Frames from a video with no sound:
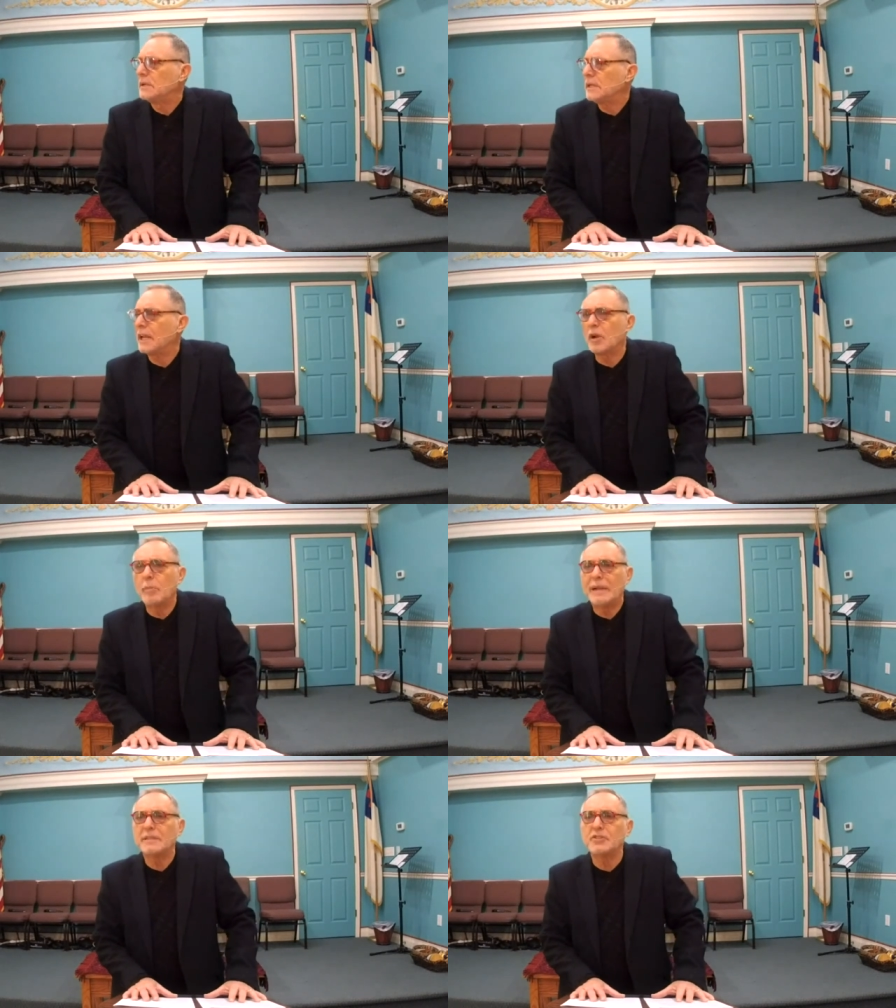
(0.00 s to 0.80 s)
You got to
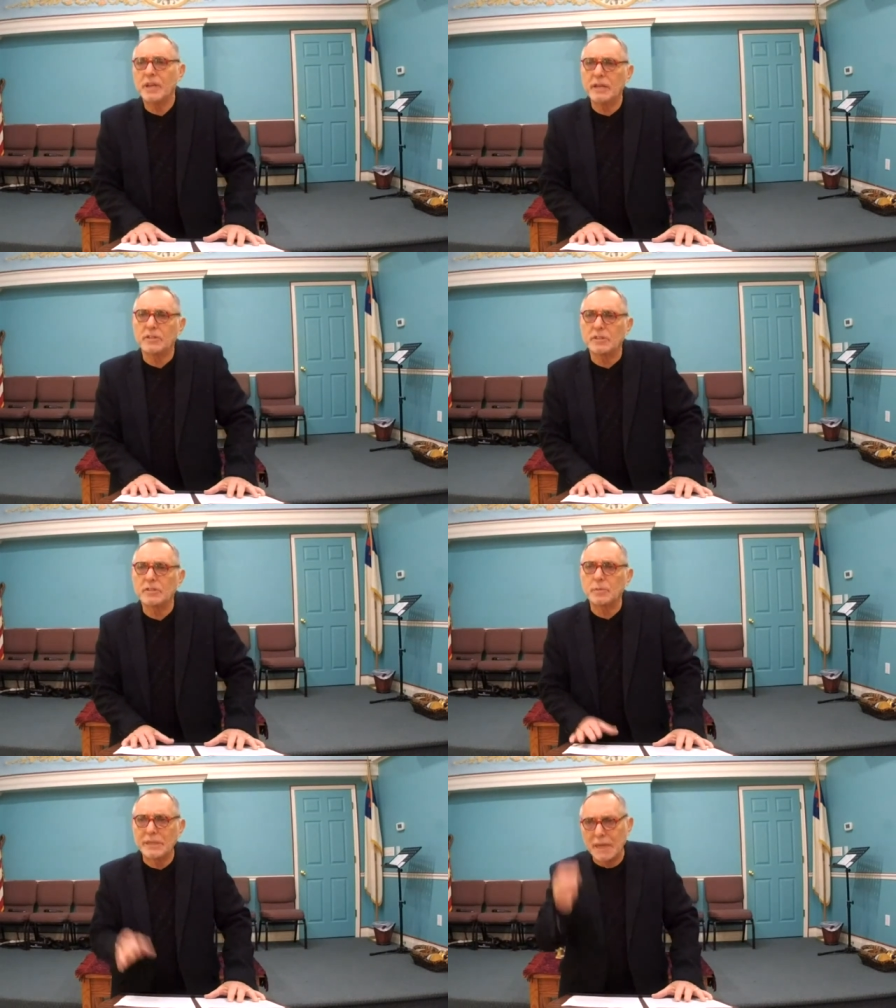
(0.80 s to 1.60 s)
go back to
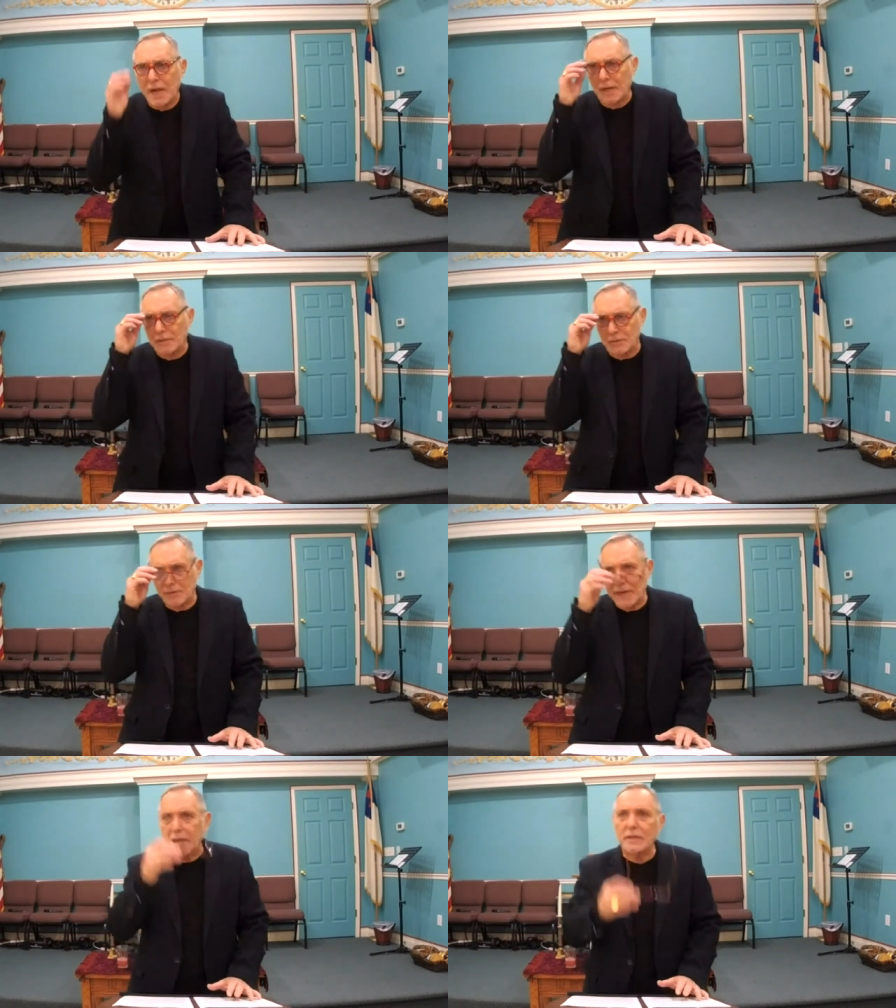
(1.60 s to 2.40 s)
Genesis when God
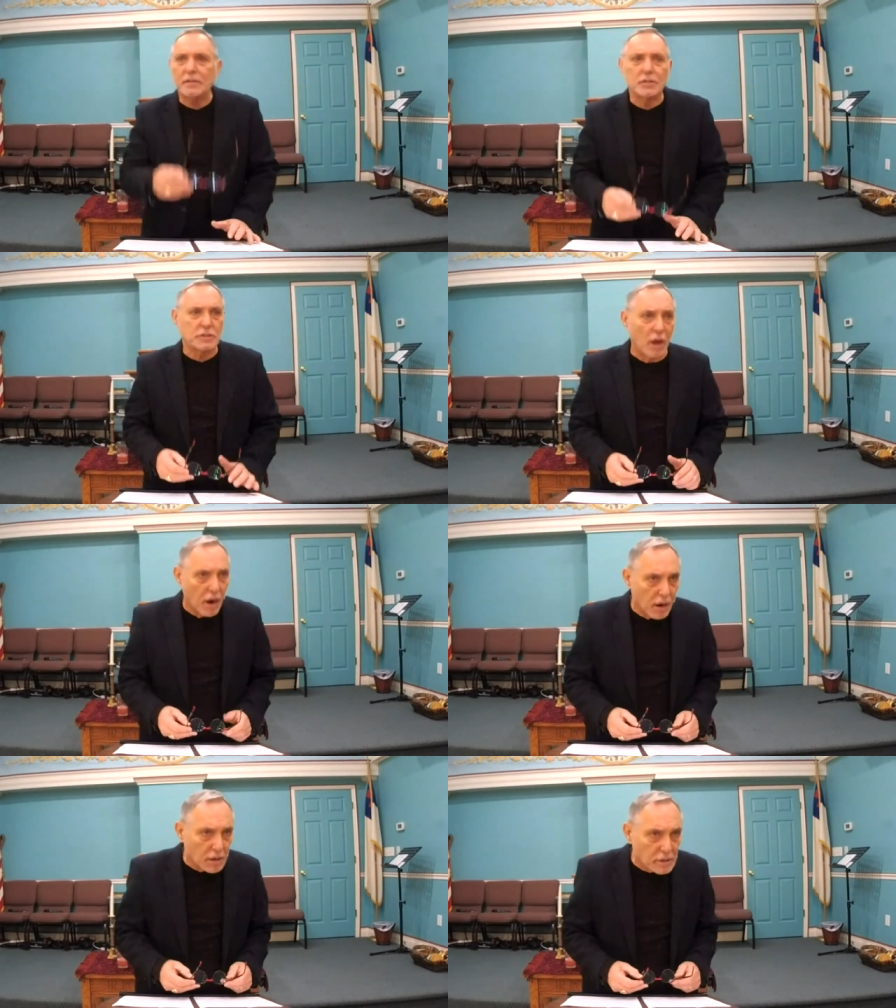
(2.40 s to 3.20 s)
created the
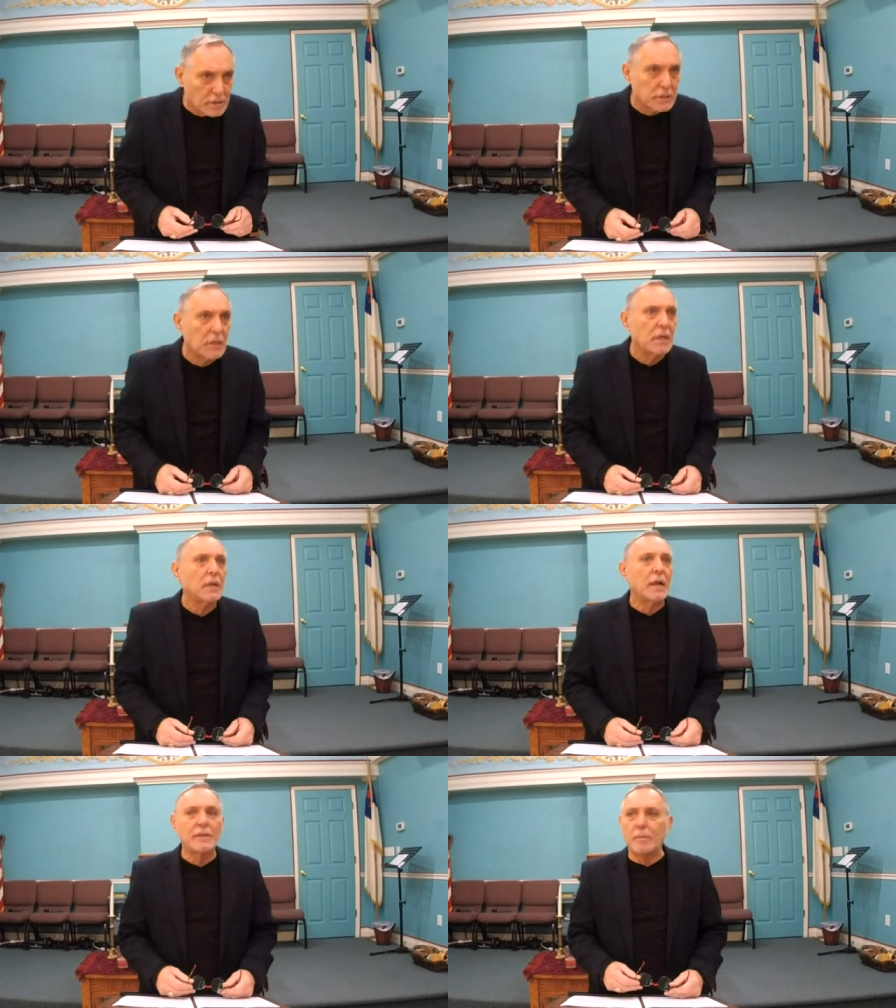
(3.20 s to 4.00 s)
stars
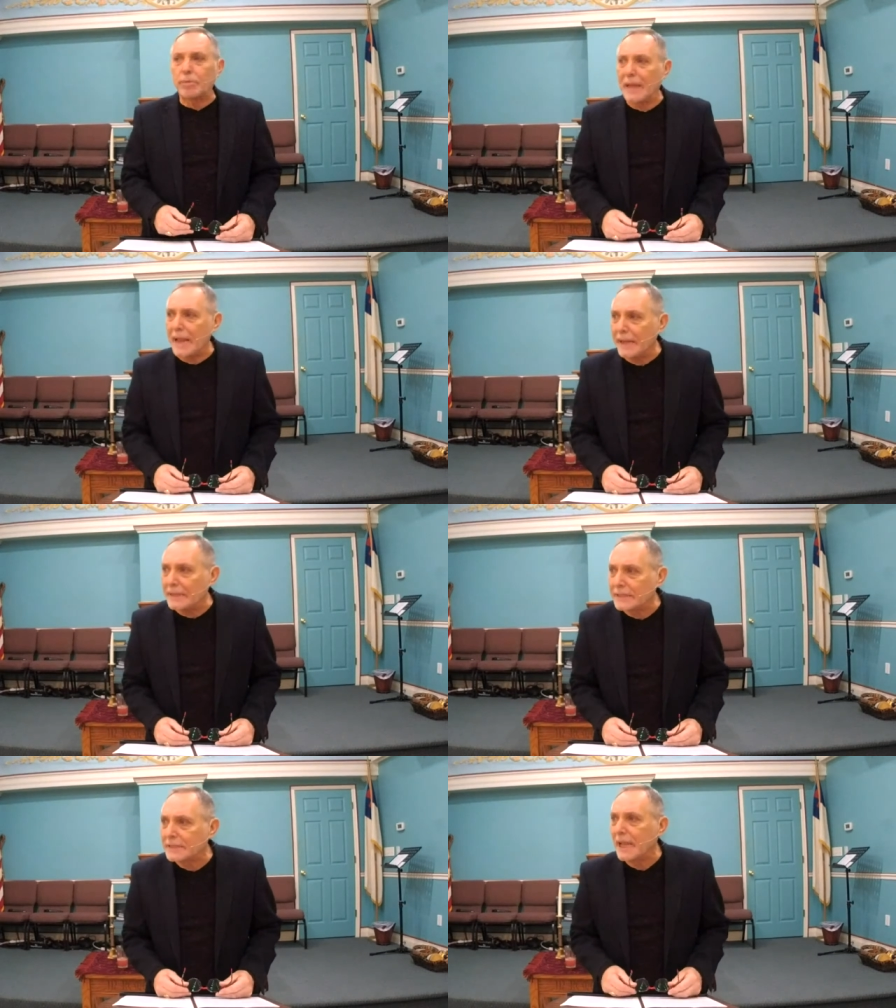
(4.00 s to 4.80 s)
and the
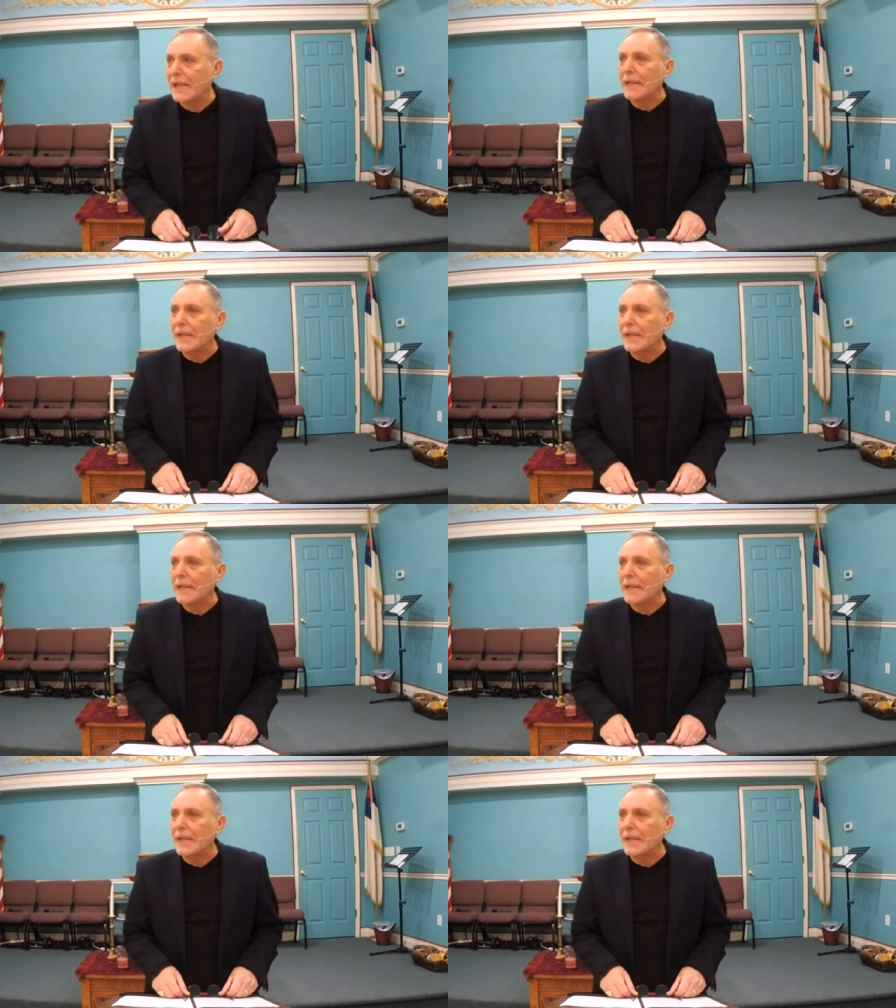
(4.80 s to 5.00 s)
planets,